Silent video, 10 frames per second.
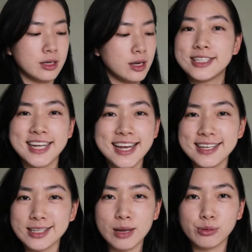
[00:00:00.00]
And today
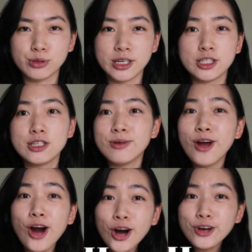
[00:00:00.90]
is April 22,
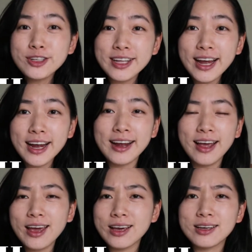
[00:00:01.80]
Earth Day.
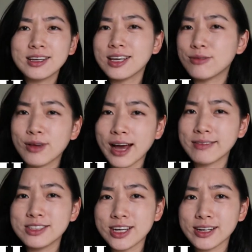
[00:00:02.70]
Hey, if you
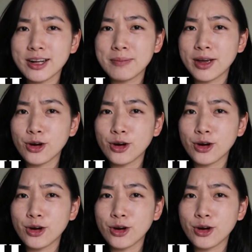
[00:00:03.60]
haven't checked out my